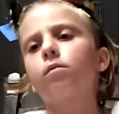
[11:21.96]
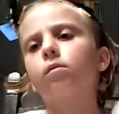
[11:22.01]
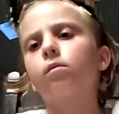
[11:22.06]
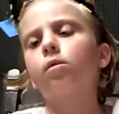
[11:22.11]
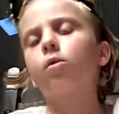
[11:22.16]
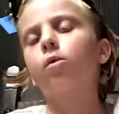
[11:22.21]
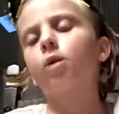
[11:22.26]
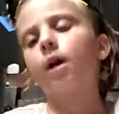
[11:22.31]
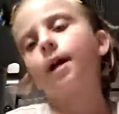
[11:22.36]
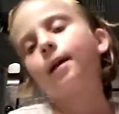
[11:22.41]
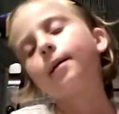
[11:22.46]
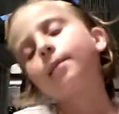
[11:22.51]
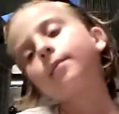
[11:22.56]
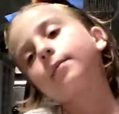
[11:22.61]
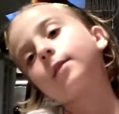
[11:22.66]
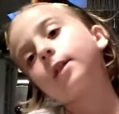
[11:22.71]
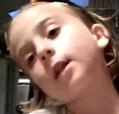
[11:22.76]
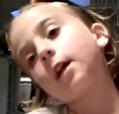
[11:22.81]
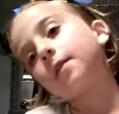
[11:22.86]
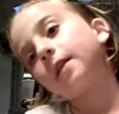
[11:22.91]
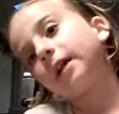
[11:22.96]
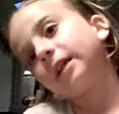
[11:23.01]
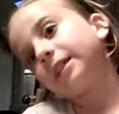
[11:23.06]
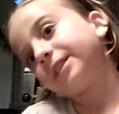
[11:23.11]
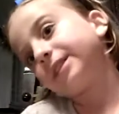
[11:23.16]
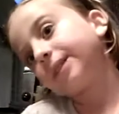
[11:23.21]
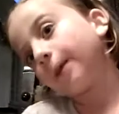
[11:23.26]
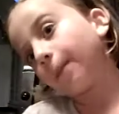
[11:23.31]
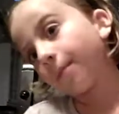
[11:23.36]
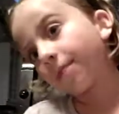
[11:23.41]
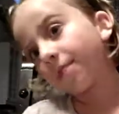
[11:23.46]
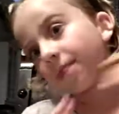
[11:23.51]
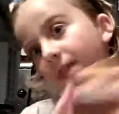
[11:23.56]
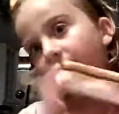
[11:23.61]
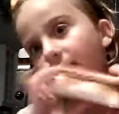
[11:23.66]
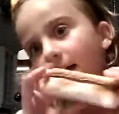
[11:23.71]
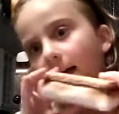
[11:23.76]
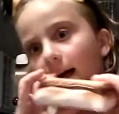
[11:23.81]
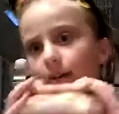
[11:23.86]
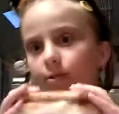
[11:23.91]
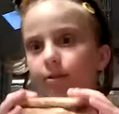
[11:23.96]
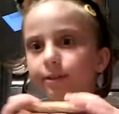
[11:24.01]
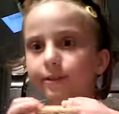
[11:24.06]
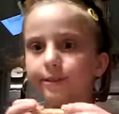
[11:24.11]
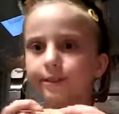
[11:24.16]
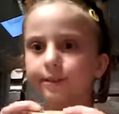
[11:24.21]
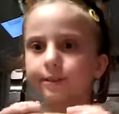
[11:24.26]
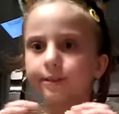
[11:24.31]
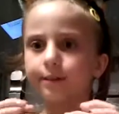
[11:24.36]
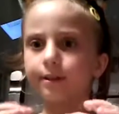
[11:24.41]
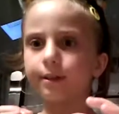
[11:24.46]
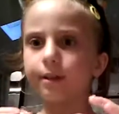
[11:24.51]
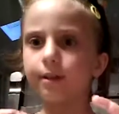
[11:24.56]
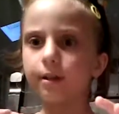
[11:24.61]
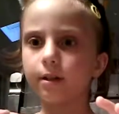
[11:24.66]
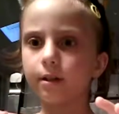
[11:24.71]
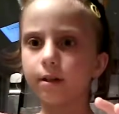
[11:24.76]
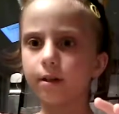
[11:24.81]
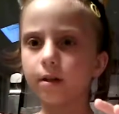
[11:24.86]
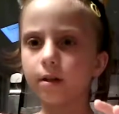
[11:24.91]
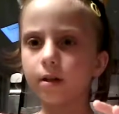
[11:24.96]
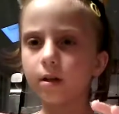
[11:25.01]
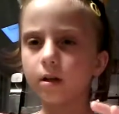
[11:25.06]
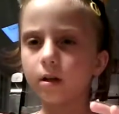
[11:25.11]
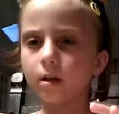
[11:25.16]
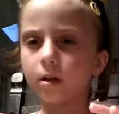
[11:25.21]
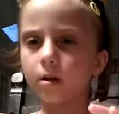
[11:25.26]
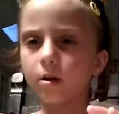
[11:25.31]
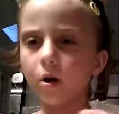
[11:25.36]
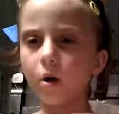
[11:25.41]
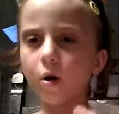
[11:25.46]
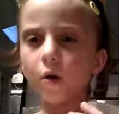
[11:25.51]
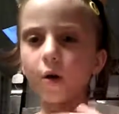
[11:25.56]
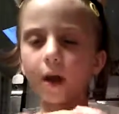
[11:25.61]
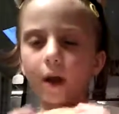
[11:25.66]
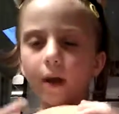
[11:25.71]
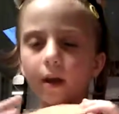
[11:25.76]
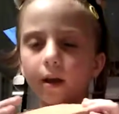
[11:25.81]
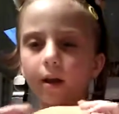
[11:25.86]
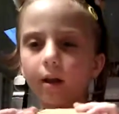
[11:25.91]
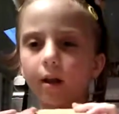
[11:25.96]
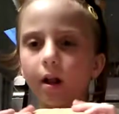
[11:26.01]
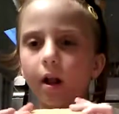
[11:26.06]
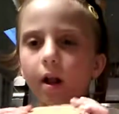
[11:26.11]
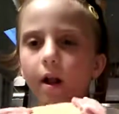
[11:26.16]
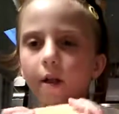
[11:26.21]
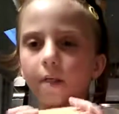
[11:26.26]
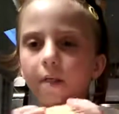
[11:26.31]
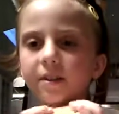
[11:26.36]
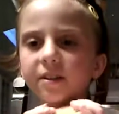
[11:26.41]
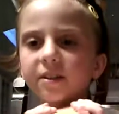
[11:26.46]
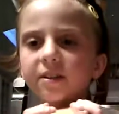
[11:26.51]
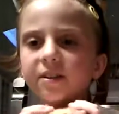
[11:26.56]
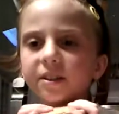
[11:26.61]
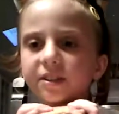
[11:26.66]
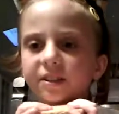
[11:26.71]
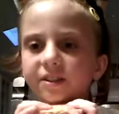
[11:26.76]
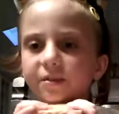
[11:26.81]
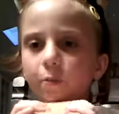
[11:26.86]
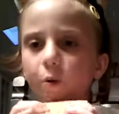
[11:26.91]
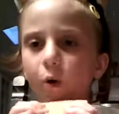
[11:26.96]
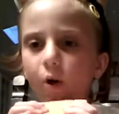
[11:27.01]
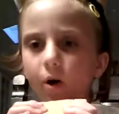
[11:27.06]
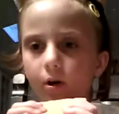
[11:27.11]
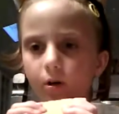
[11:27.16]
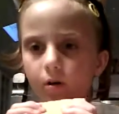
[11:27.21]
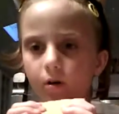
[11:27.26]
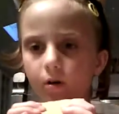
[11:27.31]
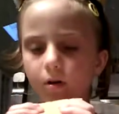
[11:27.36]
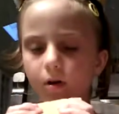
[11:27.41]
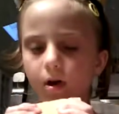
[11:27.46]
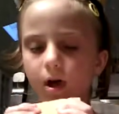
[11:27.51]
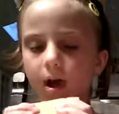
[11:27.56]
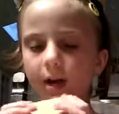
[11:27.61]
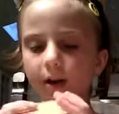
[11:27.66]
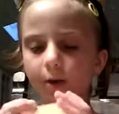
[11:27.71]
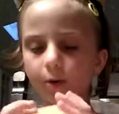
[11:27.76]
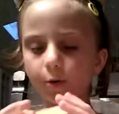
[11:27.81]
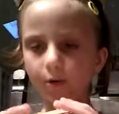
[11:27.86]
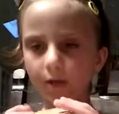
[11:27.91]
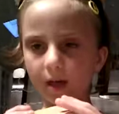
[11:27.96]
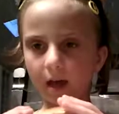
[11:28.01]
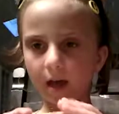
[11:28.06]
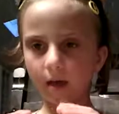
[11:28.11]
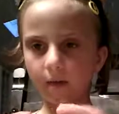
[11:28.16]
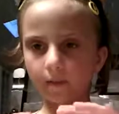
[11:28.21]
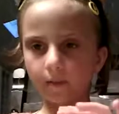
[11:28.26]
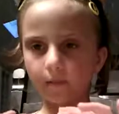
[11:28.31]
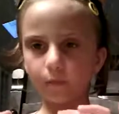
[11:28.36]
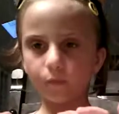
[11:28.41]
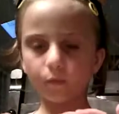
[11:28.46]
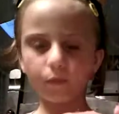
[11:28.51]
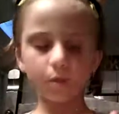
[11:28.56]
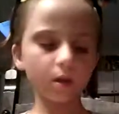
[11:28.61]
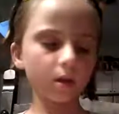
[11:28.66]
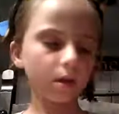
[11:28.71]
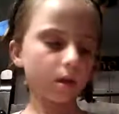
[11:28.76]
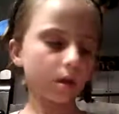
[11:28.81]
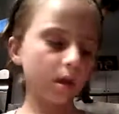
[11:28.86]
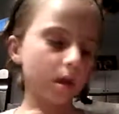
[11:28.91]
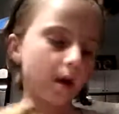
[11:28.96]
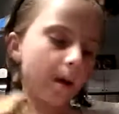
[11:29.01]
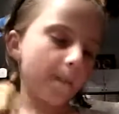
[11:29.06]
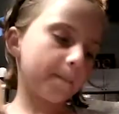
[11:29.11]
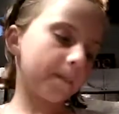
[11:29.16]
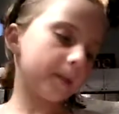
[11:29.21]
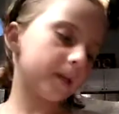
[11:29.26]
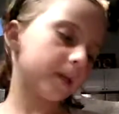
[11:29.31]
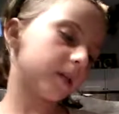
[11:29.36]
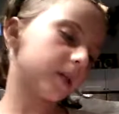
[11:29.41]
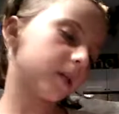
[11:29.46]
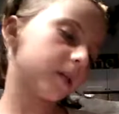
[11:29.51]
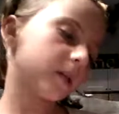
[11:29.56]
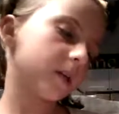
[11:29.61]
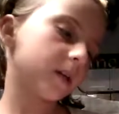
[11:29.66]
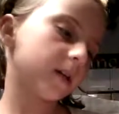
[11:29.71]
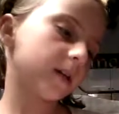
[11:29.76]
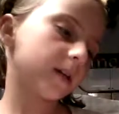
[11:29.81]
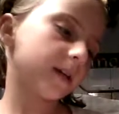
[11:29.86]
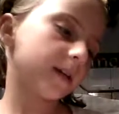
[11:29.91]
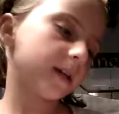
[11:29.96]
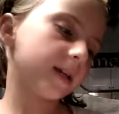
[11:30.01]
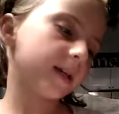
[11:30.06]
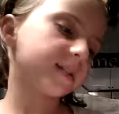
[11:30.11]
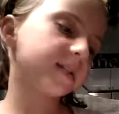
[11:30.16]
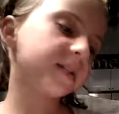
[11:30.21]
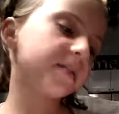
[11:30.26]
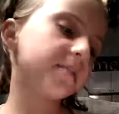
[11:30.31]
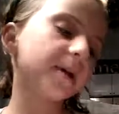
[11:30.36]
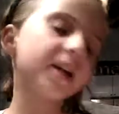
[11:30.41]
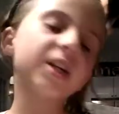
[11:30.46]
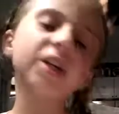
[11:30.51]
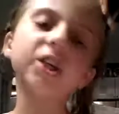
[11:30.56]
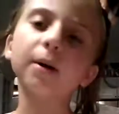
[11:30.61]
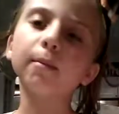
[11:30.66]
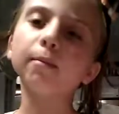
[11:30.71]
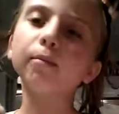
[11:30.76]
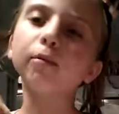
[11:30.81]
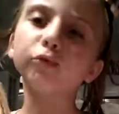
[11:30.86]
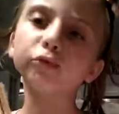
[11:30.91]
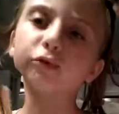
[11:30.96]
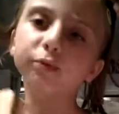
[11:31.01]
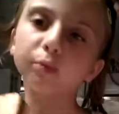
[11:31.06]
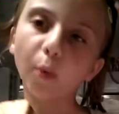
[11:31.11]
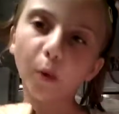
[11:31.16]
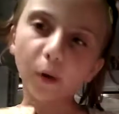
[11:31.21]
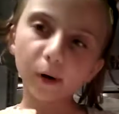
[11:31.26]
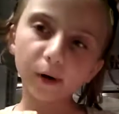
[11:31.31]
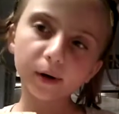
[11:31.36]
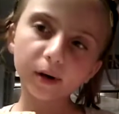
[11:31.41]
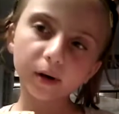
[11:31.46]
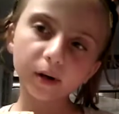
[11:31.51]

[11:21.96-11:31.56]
Okay, there's something else. Okay, this is a s'more. I know that. But isn't my jumbo s'more